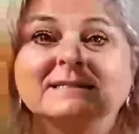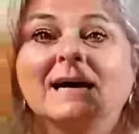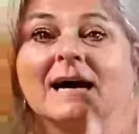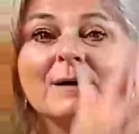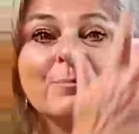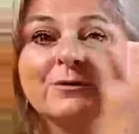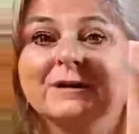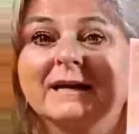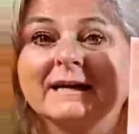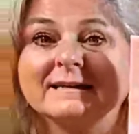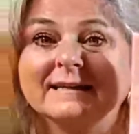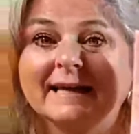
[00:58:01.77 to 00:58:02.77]
I put on
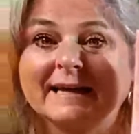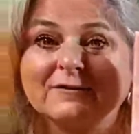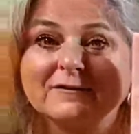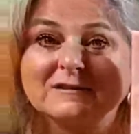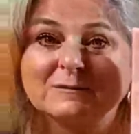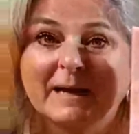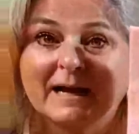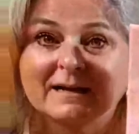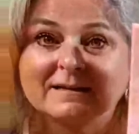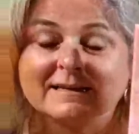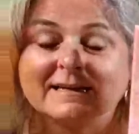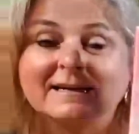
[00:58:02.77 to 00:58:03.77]
a layer of
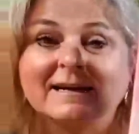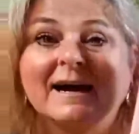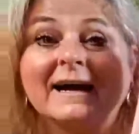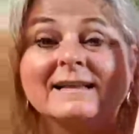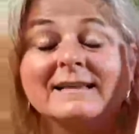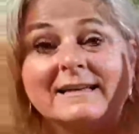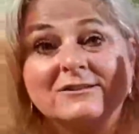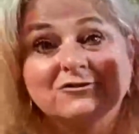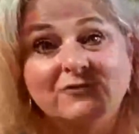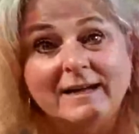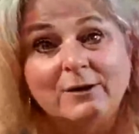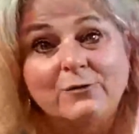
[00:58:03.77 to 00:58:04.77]
spackling. I let it
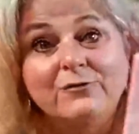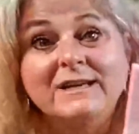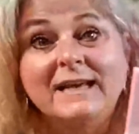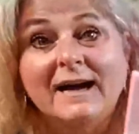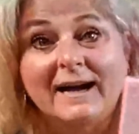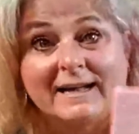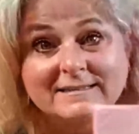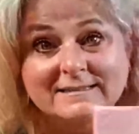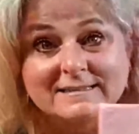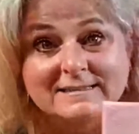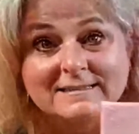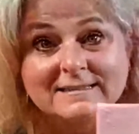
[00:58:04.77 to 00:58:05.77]
dry overnight.
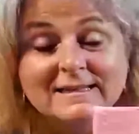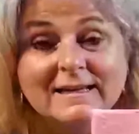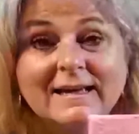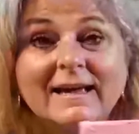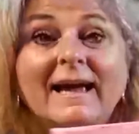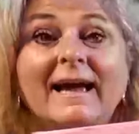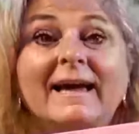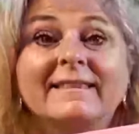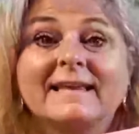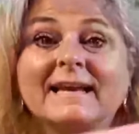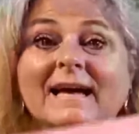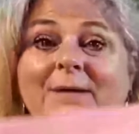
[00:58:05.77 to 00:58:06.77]
And then
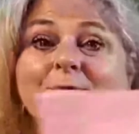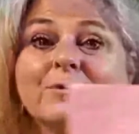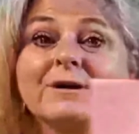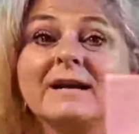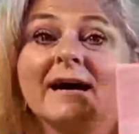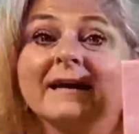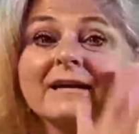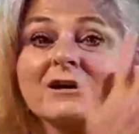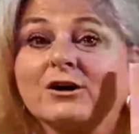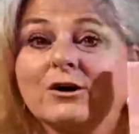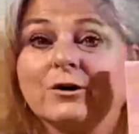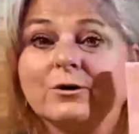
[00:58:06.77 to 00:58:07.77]
I put on a
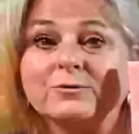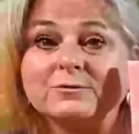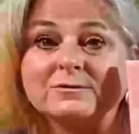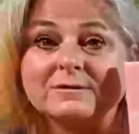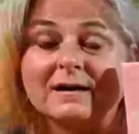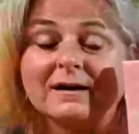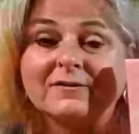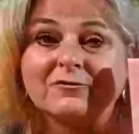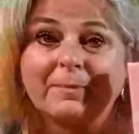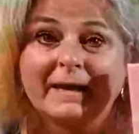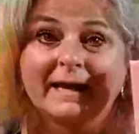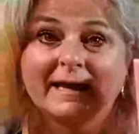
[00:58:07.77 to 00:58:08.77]
coat of
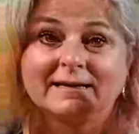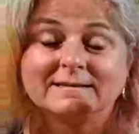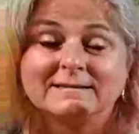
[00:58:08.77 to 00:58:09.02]
paint.